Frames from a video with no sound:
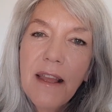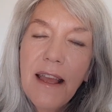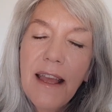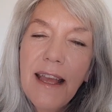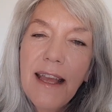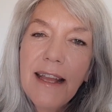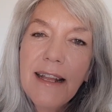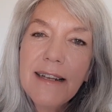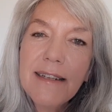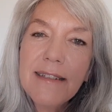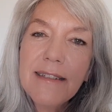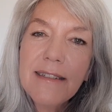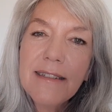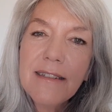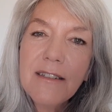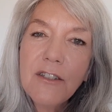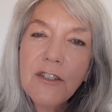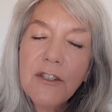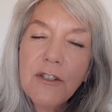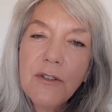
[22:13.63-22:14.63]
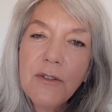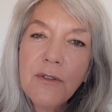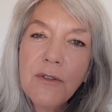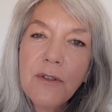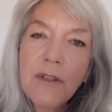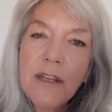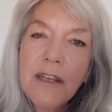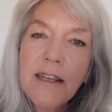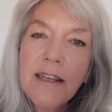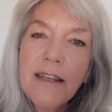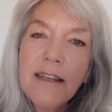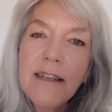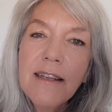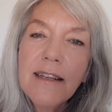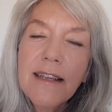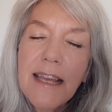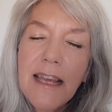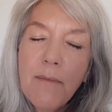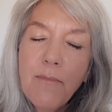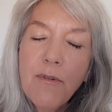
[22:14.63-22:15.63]
and to
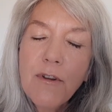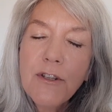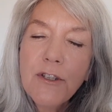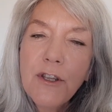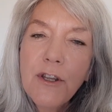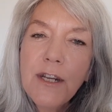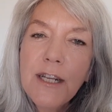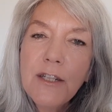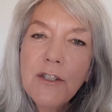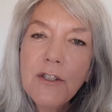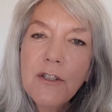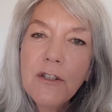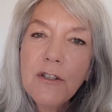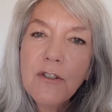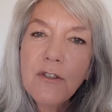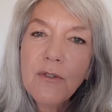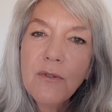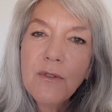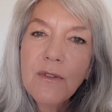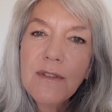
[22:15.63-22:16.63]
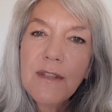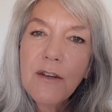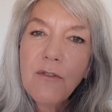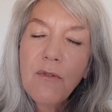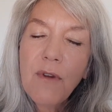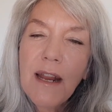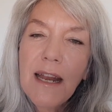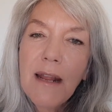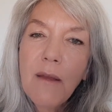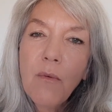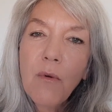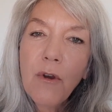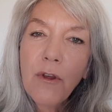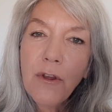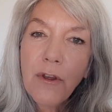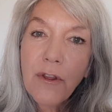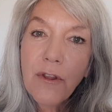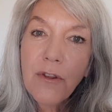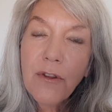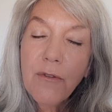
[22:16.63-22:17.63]
keep returning to the tools that really
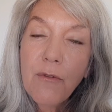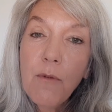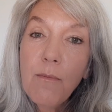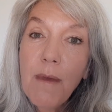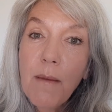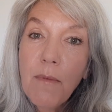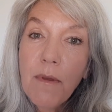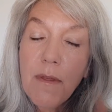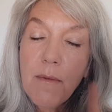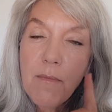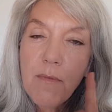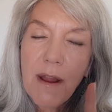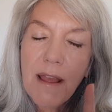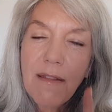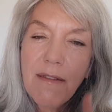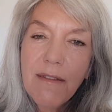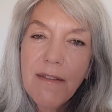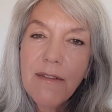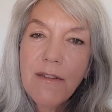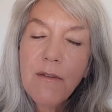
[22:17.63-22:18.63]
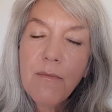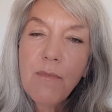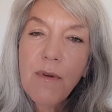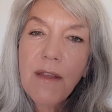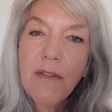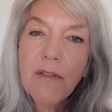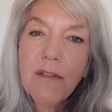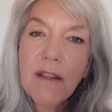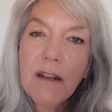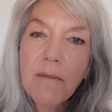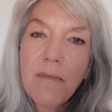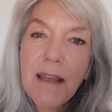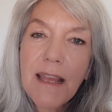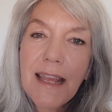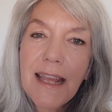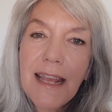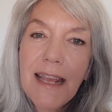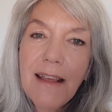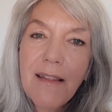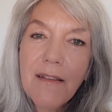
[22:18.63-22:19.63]
work. Remember the breath. The breath's going to be
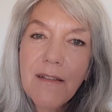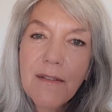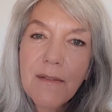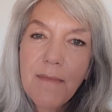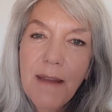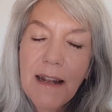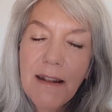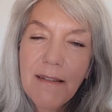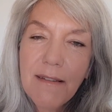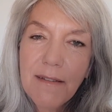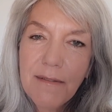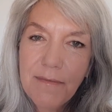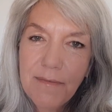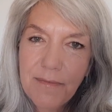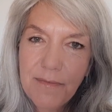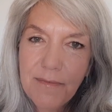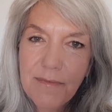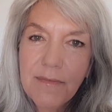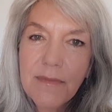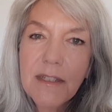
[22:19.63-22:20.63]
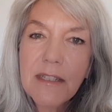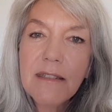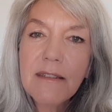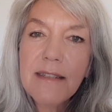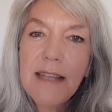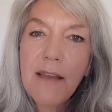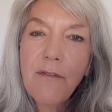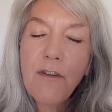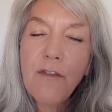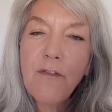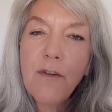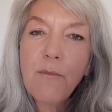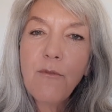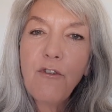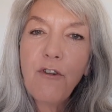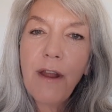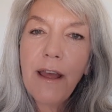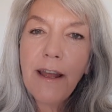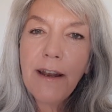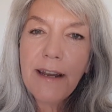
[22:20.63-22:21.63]
key this month. It'll save you from
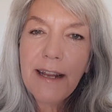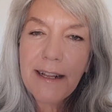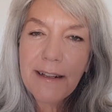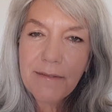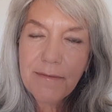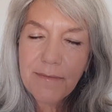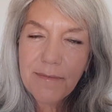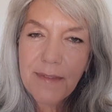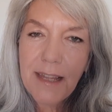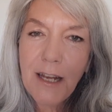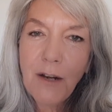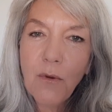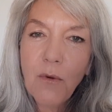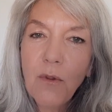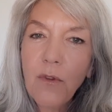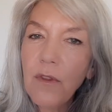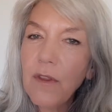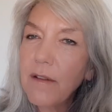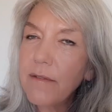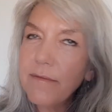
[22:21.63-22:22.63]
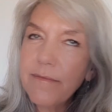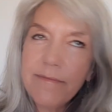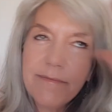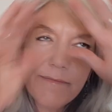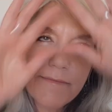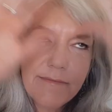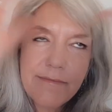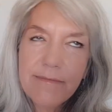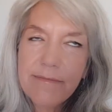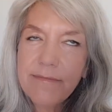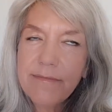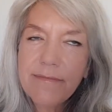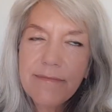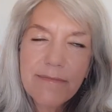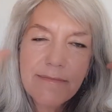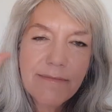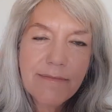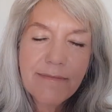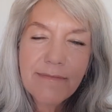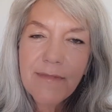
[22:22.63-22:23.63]
drowning in all
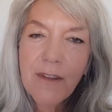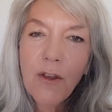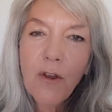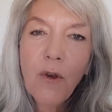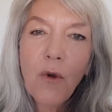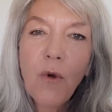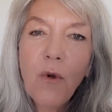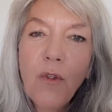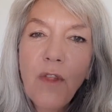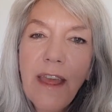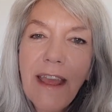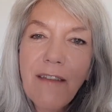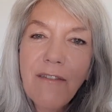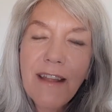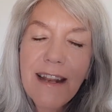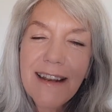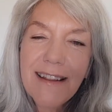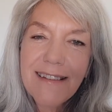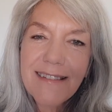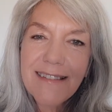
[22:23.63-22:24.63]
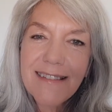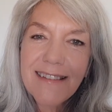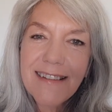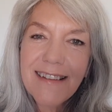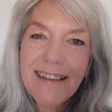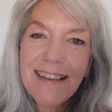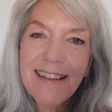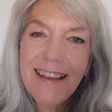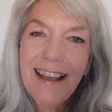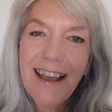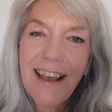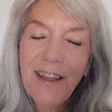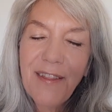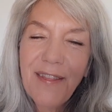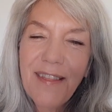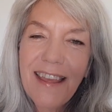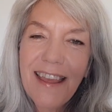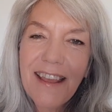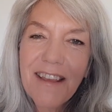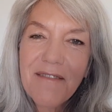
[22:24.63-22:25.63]
the heaviness
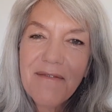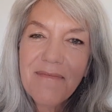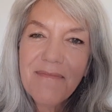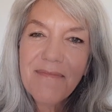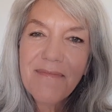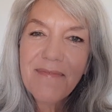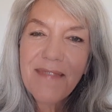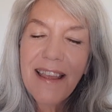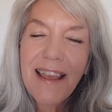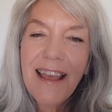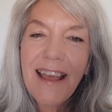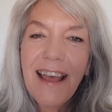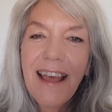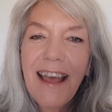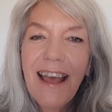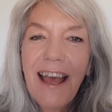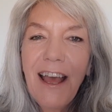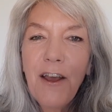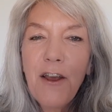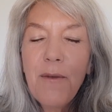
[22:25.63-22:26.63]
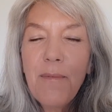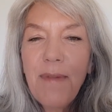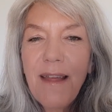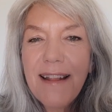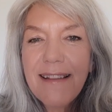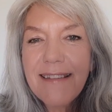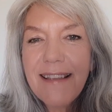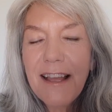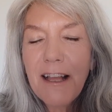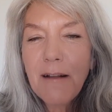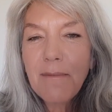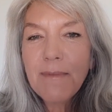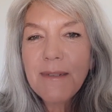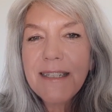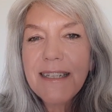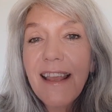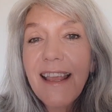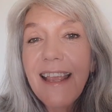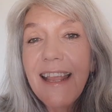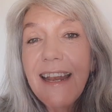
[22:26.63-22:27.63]
out there. I hope that's
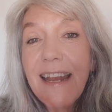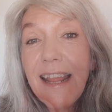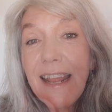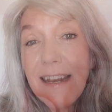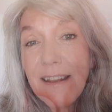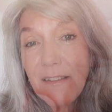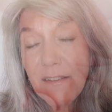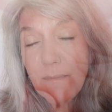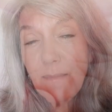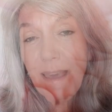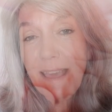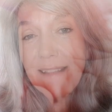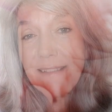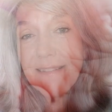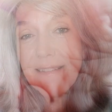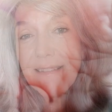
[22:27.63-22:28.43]
helped in inner space